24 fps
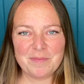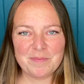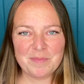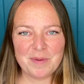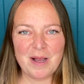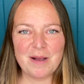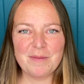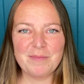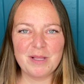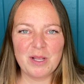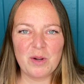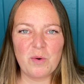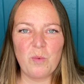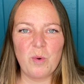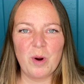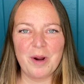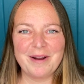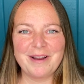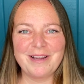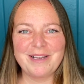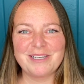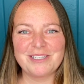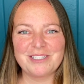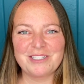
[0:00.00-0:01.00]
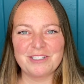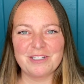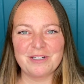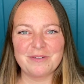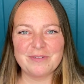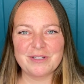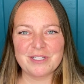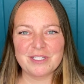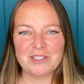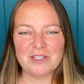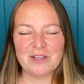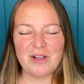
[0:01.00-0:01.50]
Public working a
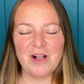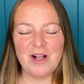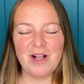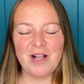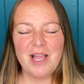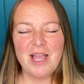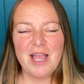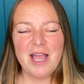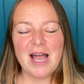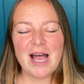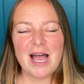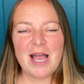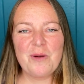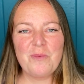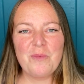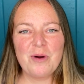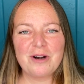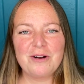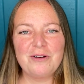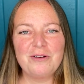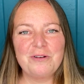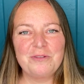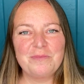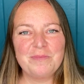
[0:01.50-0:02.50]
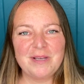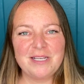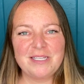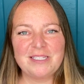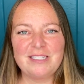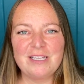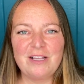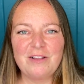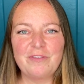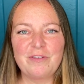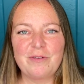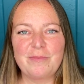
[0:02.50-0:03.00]
service dog, I want to hold
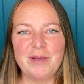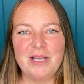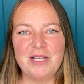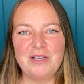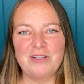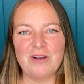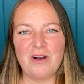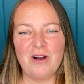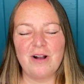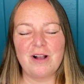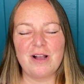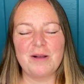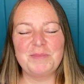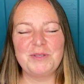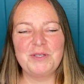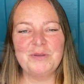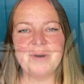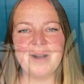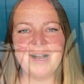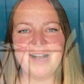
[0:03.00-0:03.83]
myself and my dog up to a